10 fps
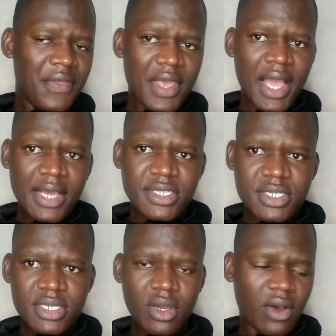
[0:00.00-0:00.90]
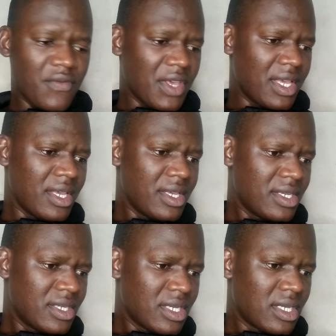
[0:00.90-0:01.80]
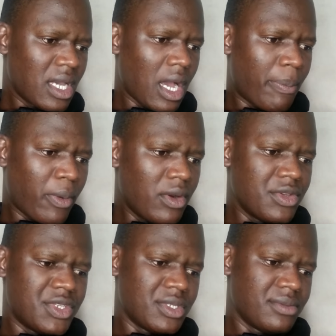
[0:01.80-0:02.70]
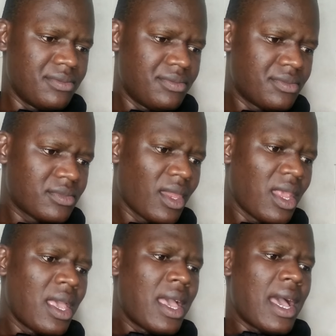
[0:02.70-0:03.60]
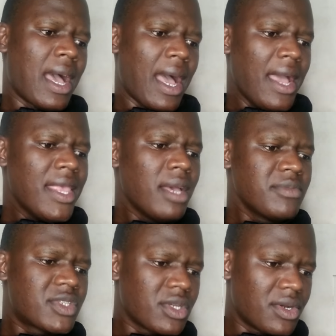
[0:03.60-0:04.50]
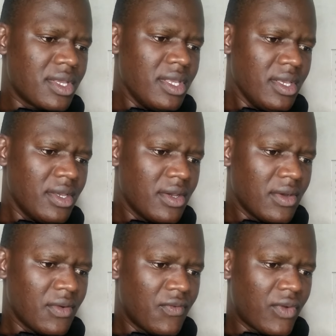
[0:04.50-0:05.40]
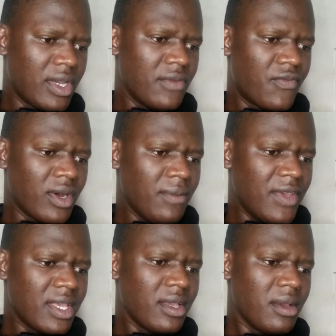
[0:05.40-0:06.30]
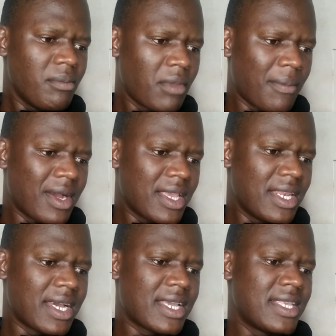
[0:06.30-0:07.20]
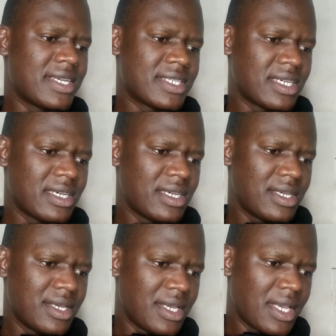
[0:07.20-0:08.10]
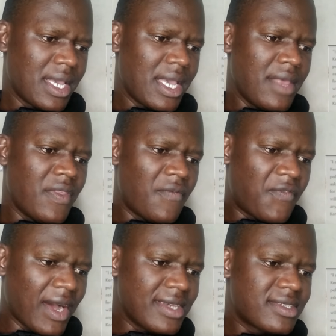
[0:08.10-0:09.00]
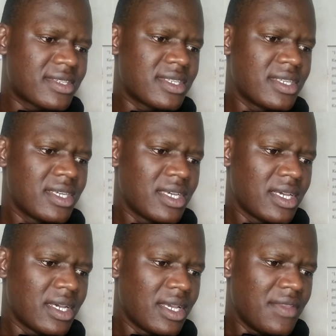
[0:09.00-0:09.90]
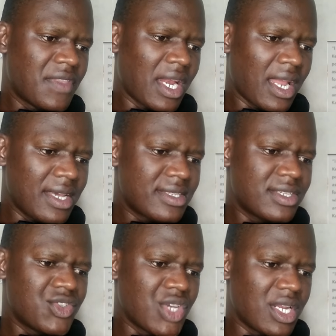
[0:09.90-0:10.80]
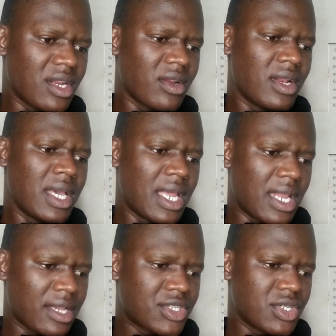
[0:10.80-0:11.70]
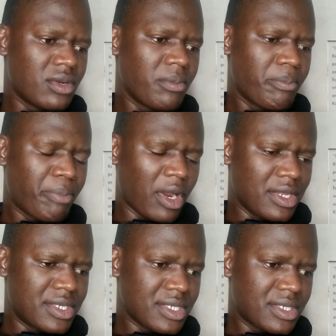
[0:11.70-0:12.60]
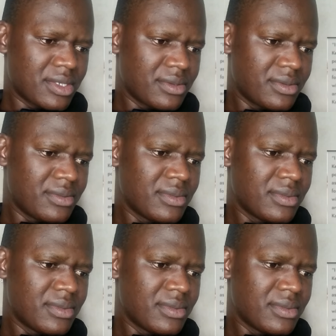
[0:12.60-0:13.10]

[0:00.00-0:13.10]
the heart of the apology. I am sorry for involving Mama Ngina Kenyatta in the last general election politics.